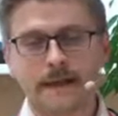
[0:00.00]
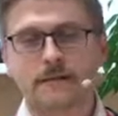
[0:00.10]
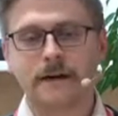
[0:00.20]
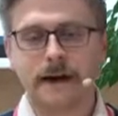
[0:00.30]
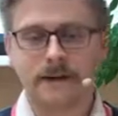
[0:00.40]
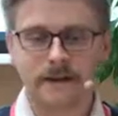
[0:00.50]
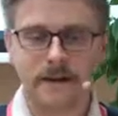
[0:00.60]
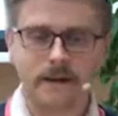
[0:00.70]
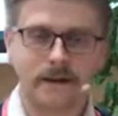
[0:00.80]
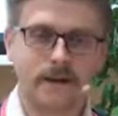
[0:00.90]
analyzed
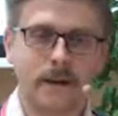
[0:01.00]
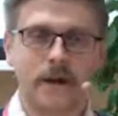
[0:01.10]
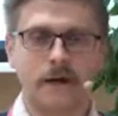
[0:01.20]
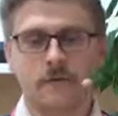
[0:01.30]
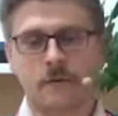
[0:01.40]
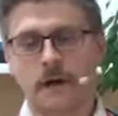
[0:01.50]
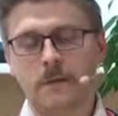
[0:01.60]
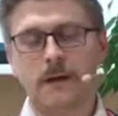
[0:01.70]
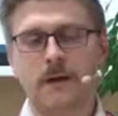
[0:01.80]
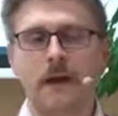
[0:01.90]
it. They have
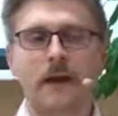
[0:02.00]
maybe